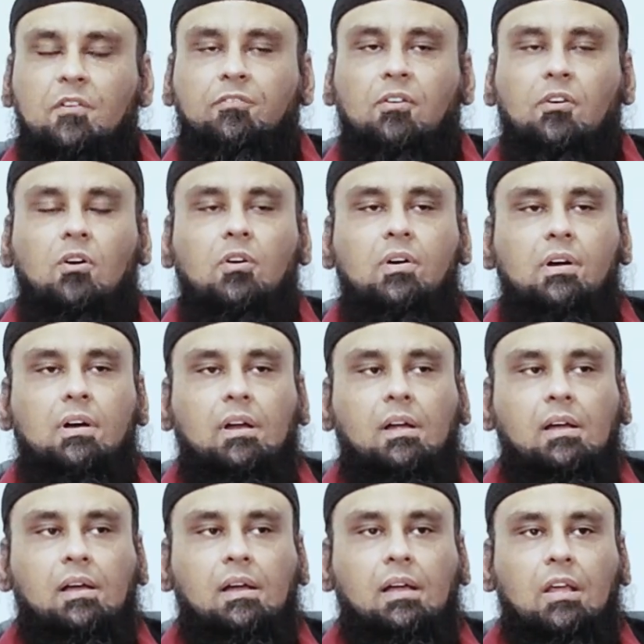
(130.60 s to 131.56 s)
Before
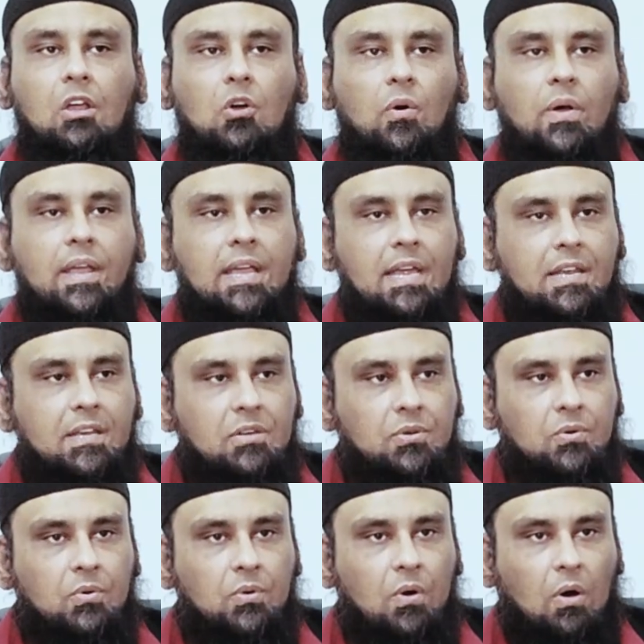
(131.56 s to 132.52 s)
going
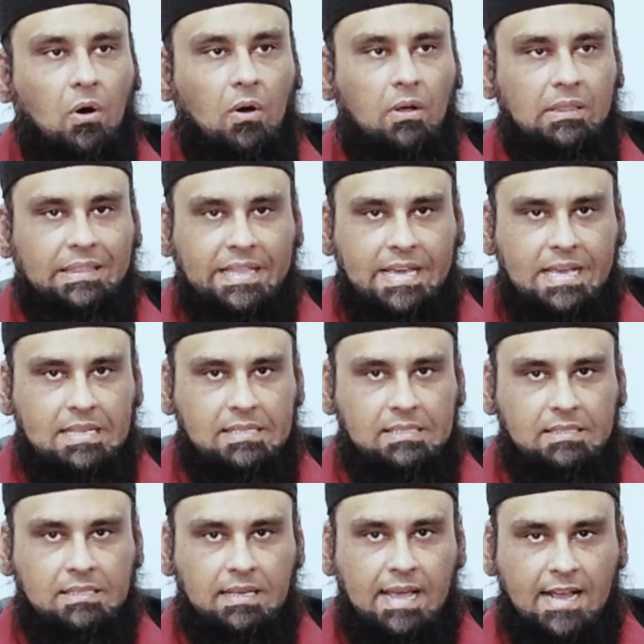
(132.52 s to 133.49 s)
into all
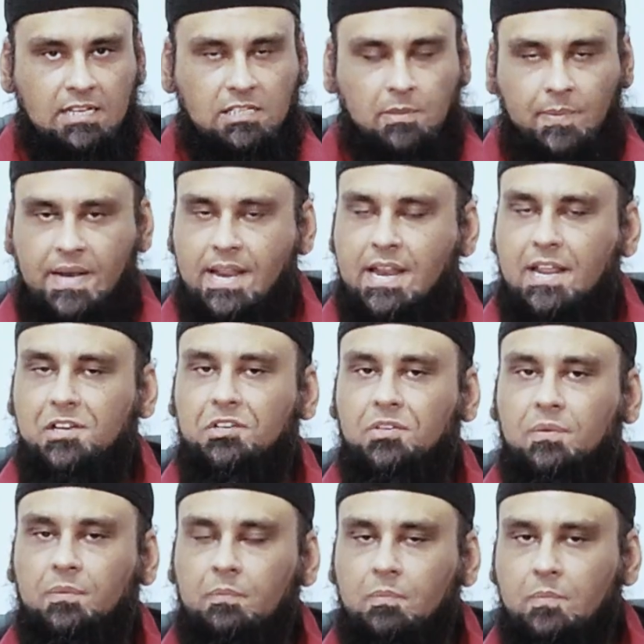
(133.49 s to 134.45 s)
these
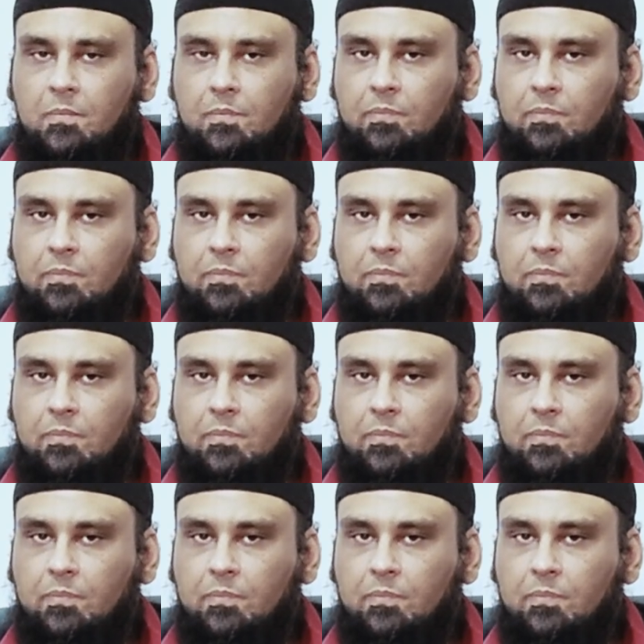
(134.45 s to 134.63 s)
explanations,